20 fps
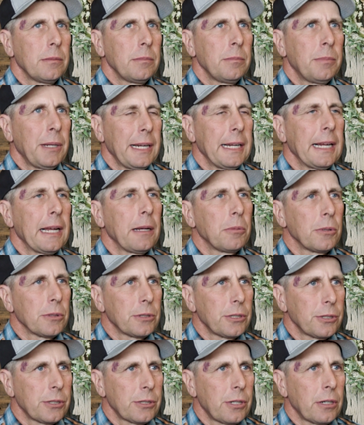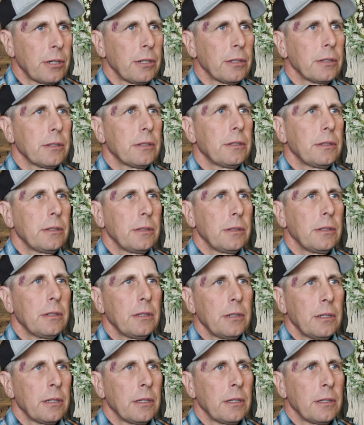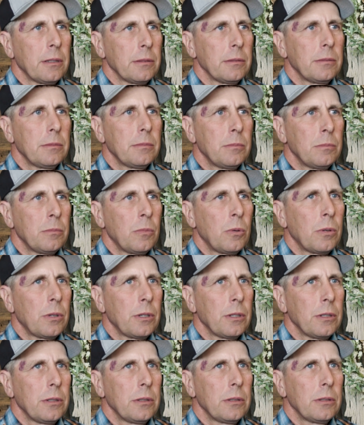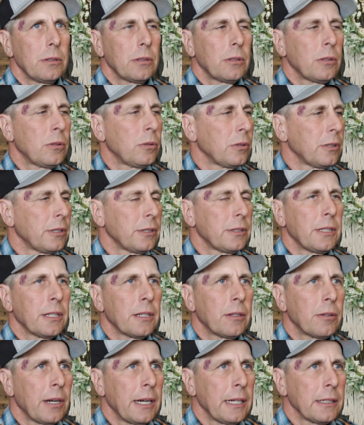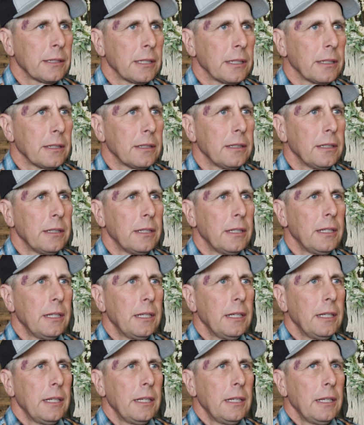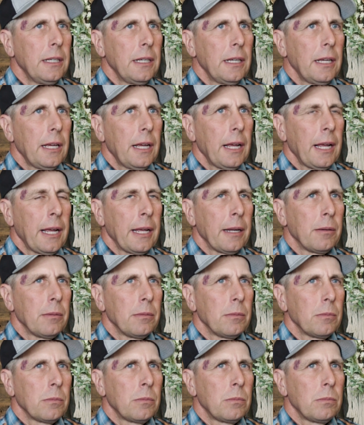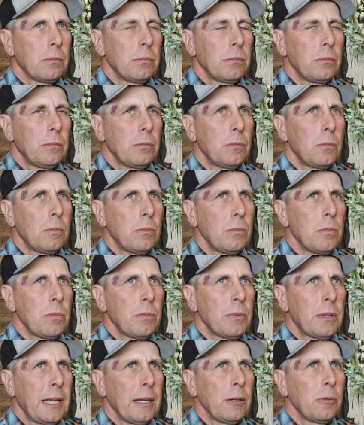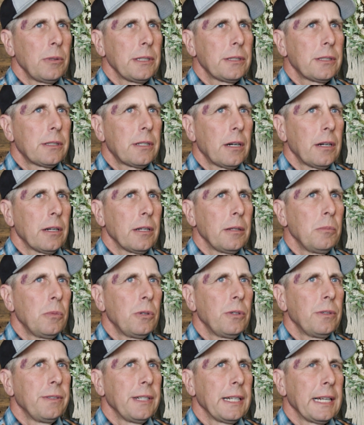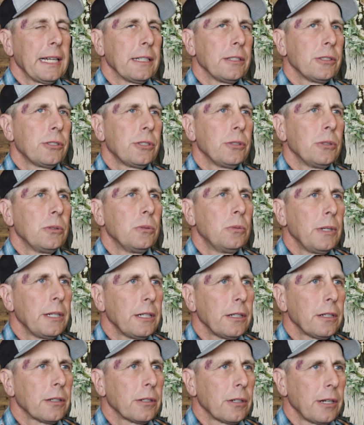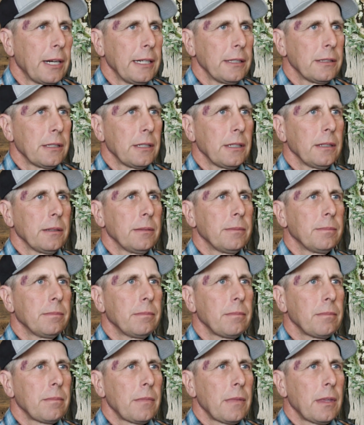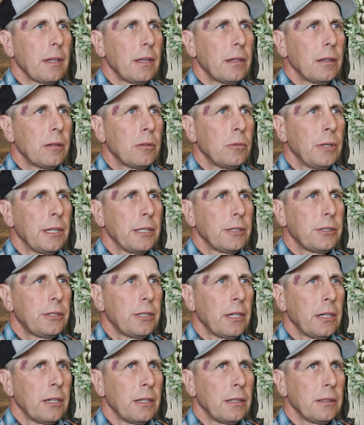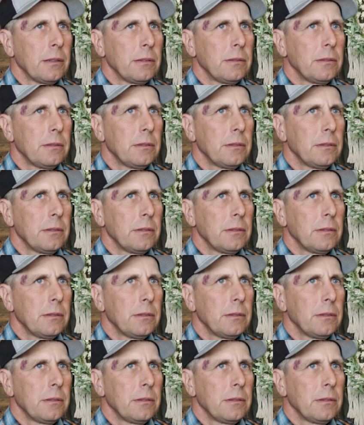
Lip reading: being able to start more holistic grazing. And then we started moving into winter grazing, which the